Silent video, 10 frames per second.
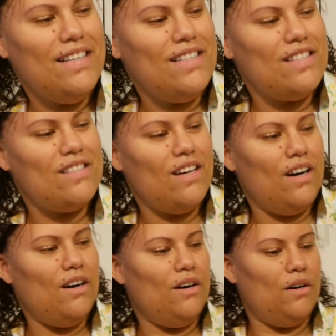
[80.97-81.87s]

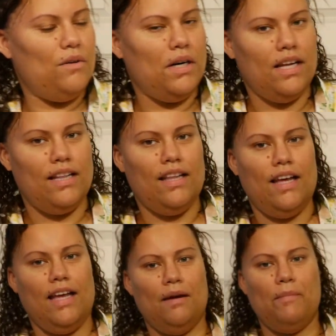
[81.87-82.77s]
So the
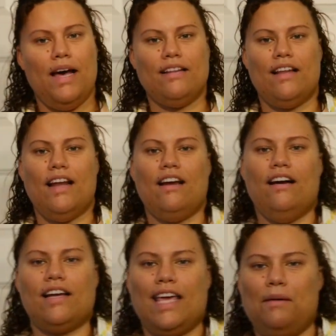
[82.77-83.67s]
handbag that I
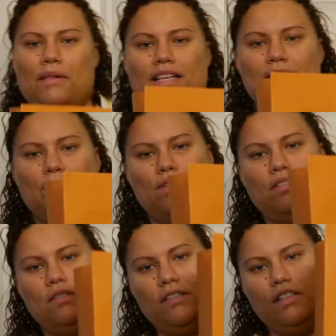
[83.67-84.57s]
got came in this
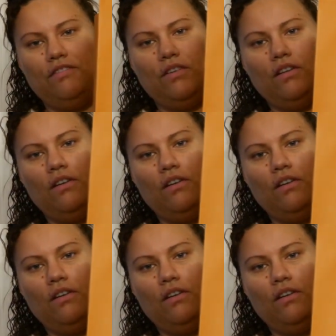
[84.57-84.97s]
beautiful